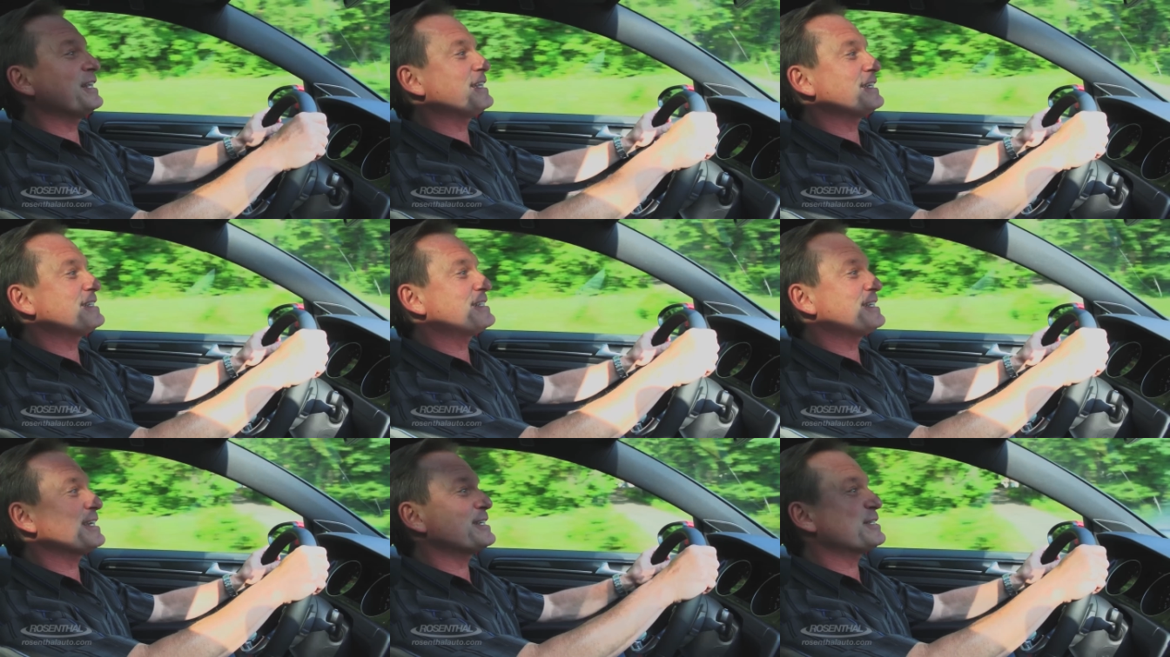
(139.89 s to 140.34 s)
the
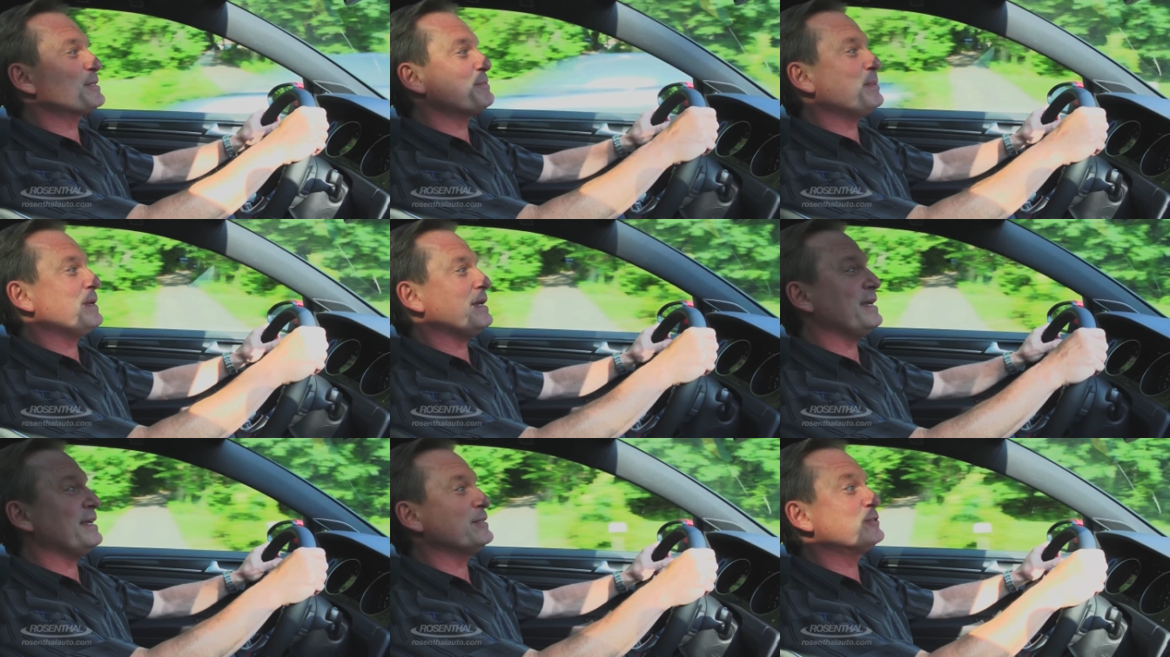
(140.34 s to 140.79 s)

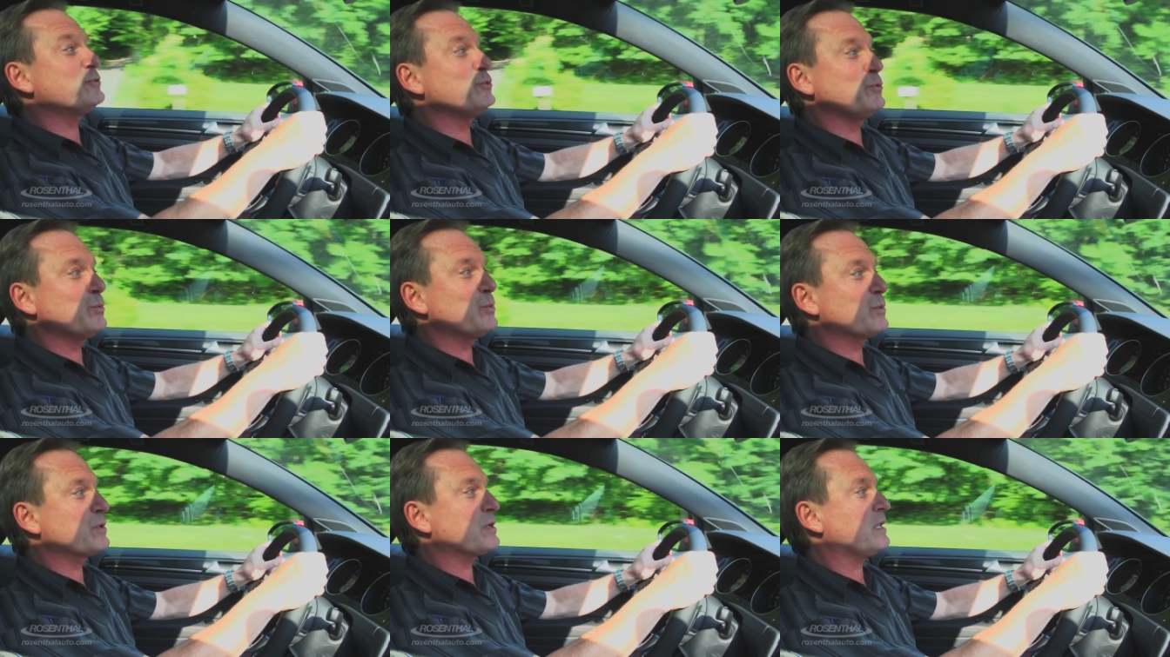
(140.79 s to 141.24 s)
6-speed
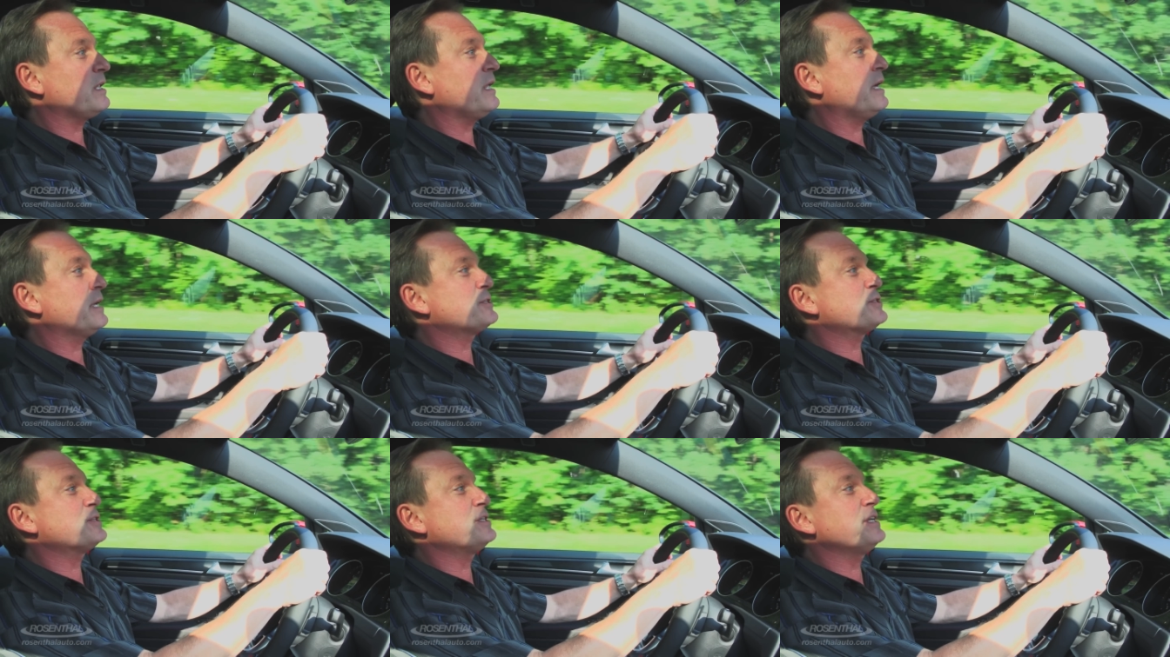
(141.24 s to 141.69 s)
dual
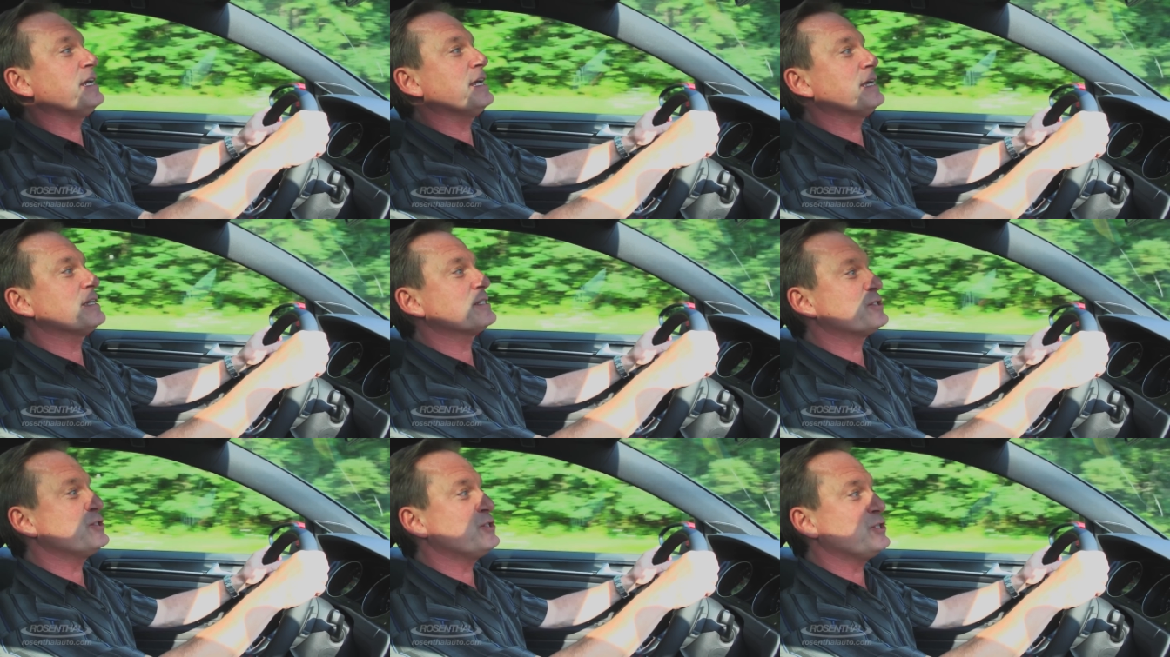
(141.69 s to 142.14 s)
clutch
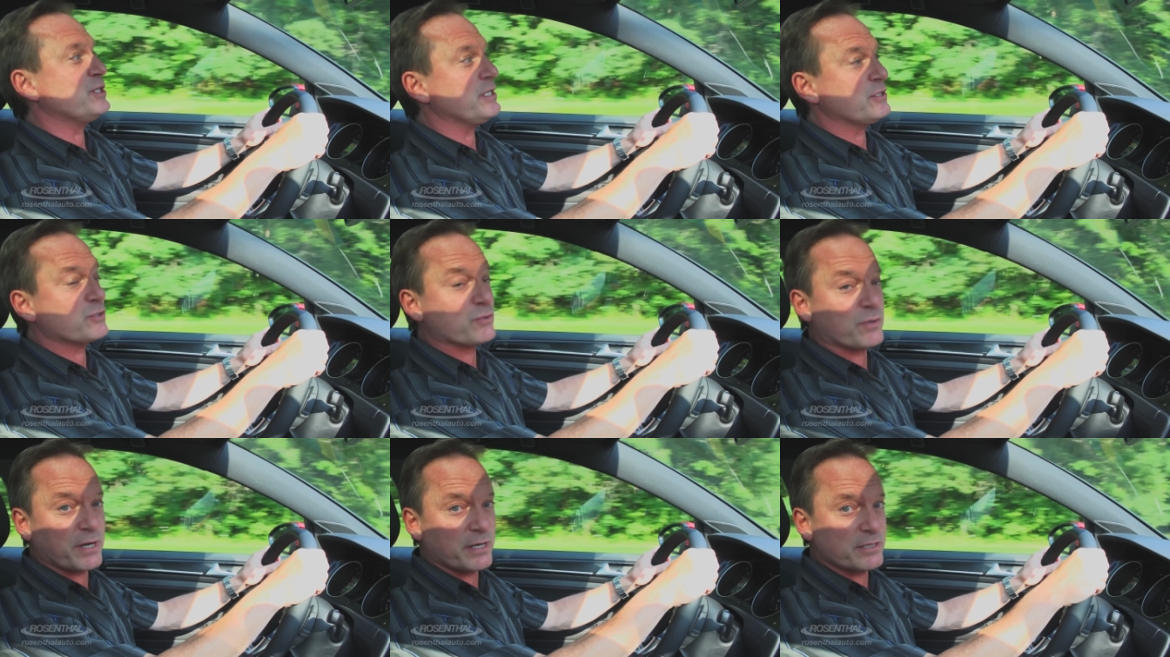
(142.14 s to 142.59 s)
DSG
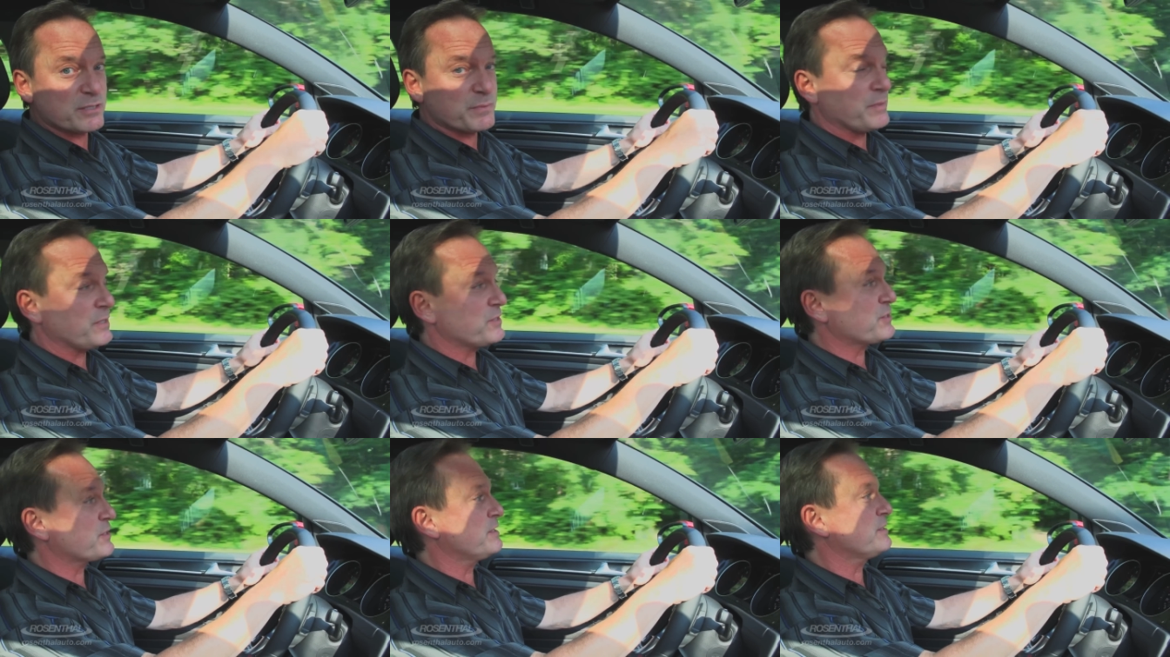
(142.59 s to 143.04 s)

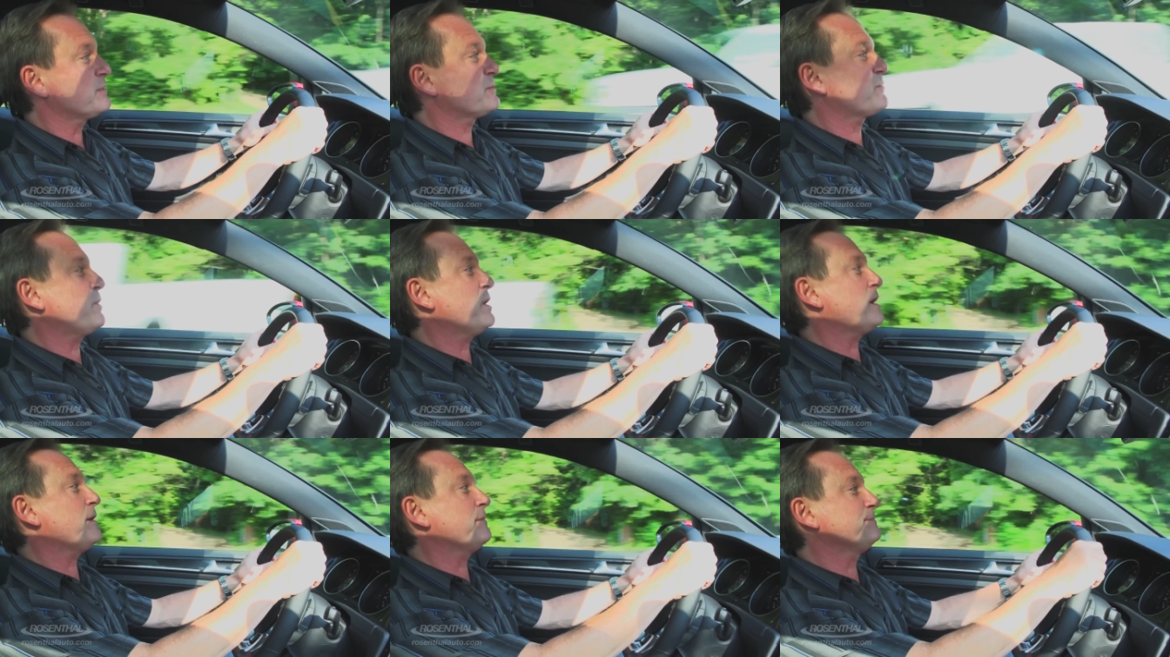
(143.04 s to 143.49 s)
transmission as
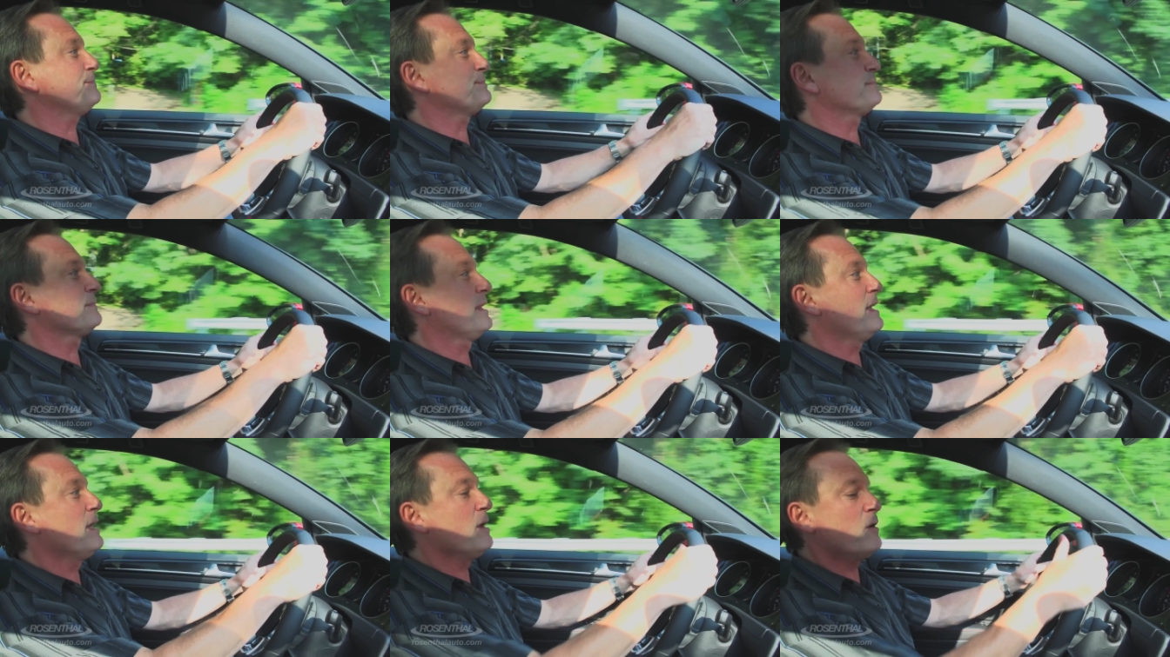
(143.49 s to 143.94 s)
well,
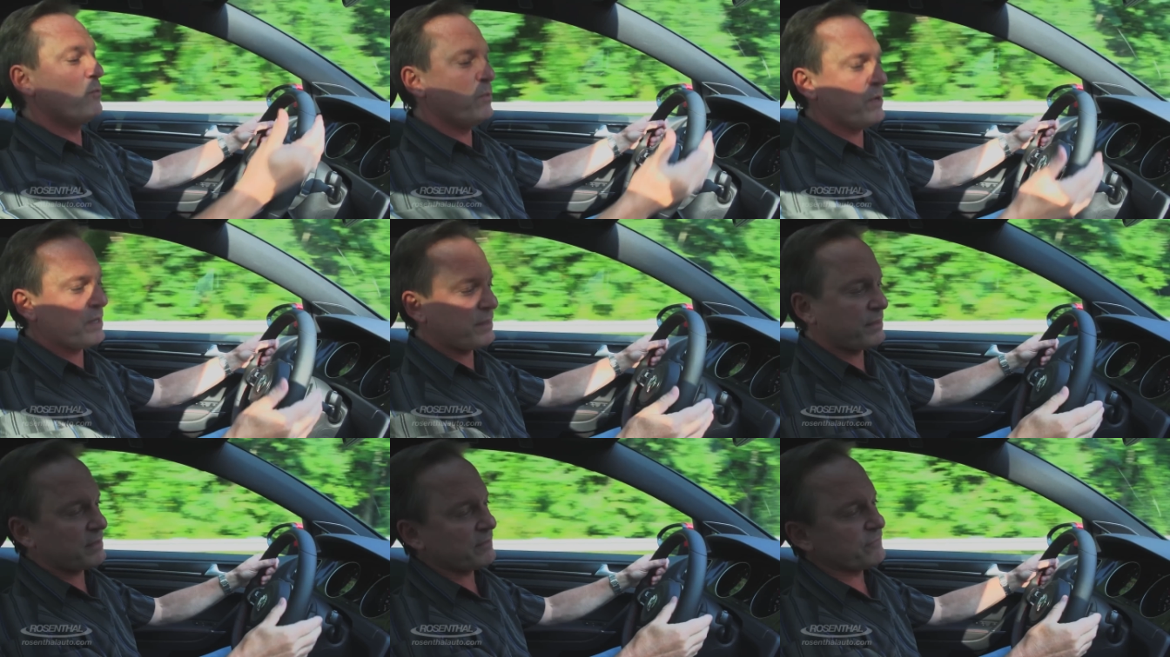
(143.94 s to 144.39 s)

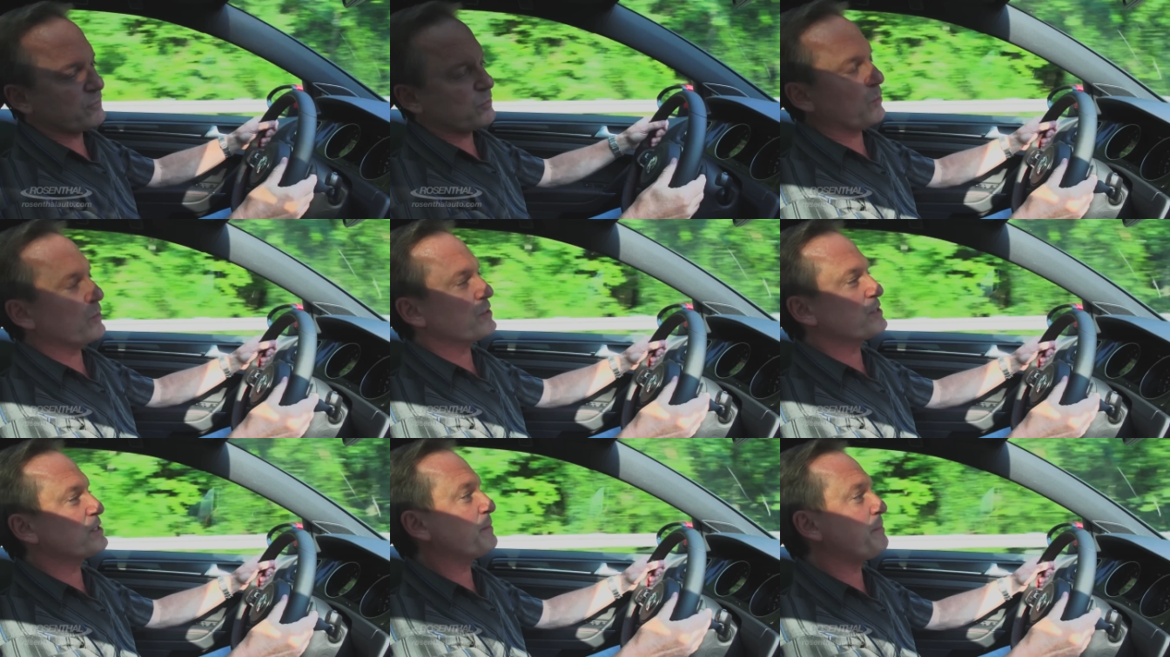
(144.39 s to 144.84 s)
with, of
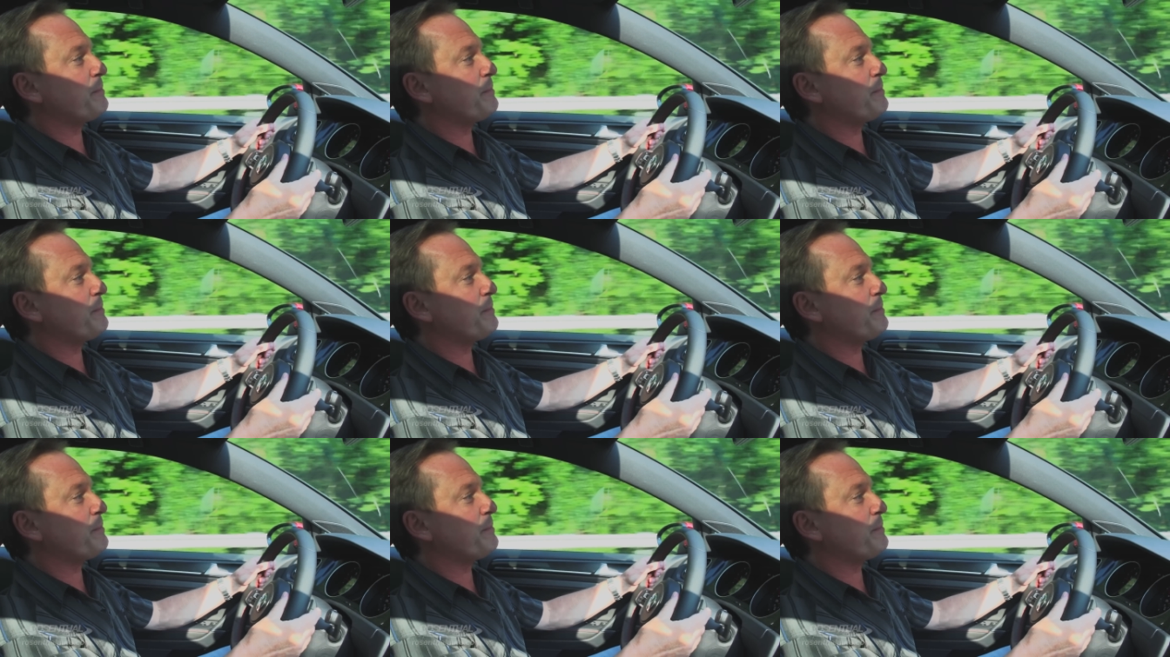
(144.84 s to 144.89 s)
course, the